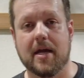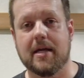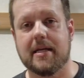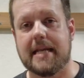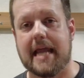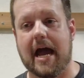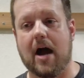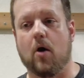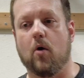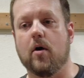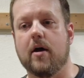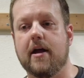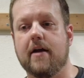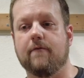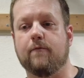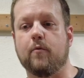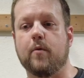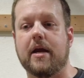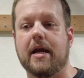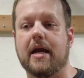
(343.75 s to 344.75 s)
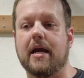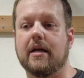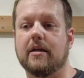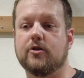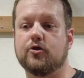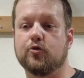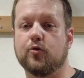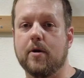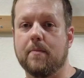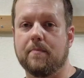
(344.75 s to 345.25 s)
Now, if we
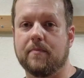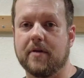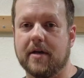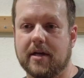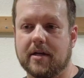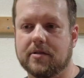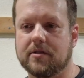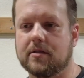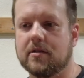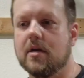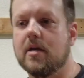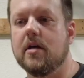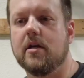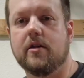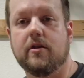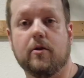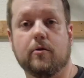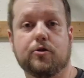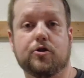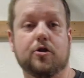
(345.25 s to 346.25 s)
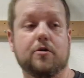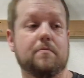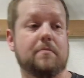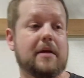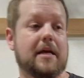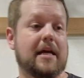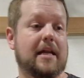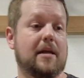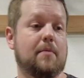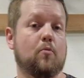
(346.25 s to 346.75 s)
trip this, there shouldn't
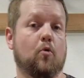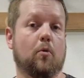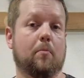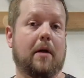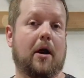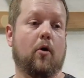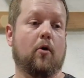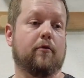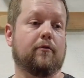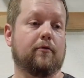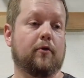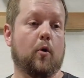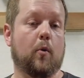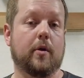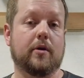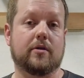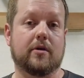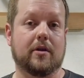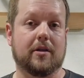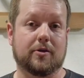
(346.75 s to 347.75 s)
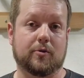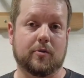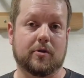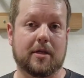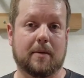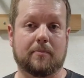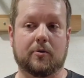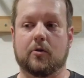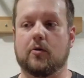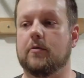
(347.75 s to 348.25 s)
be any more power flowing to this
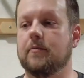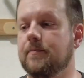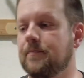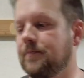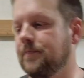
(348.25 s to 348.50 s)
receptacle.